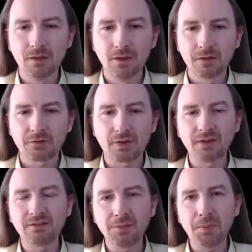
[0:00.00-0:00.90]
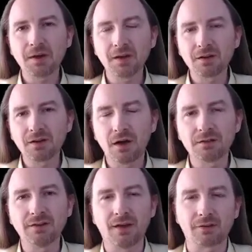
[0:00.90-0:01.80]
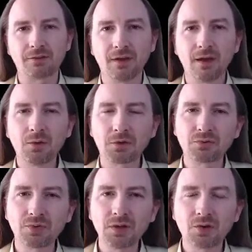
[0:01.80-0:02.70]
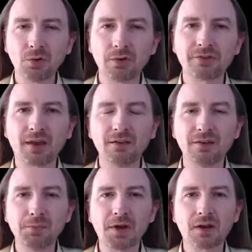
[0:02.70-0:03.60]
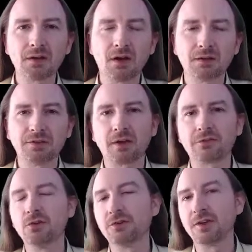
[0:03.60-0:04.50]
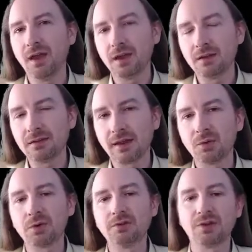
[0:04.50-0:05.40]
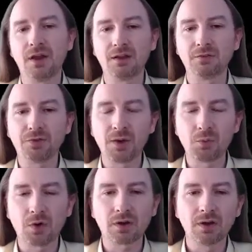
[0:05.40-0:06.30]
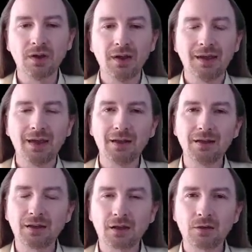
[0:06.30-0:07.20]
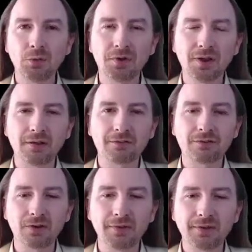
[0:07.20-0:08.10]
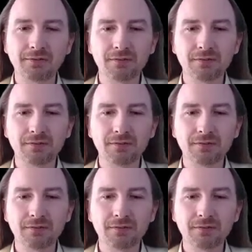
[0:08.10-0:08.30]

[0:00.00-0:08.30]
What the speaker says: So I can debug in context. And what's really cool is I can debug in context using any language, any framework, any Kubernetes service.